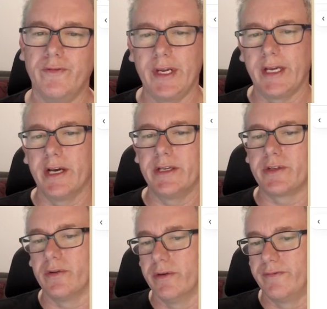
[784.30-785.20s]

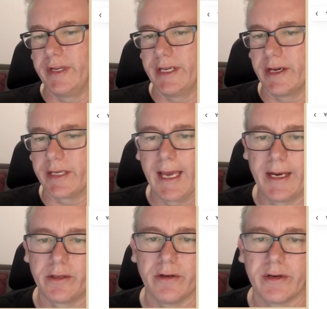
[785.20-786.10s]
videos or video
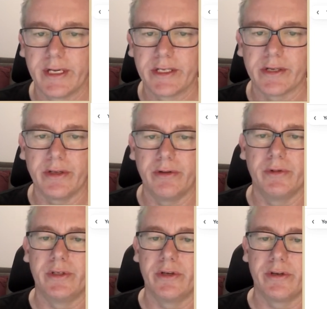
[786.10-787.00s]
categories. You
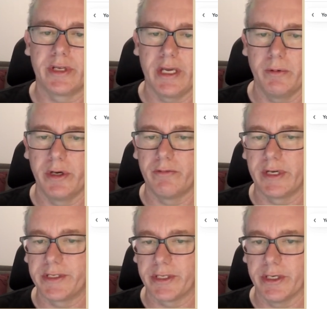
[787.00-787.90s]
would do keyword
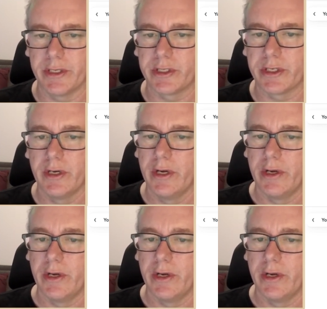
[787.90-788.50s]
research.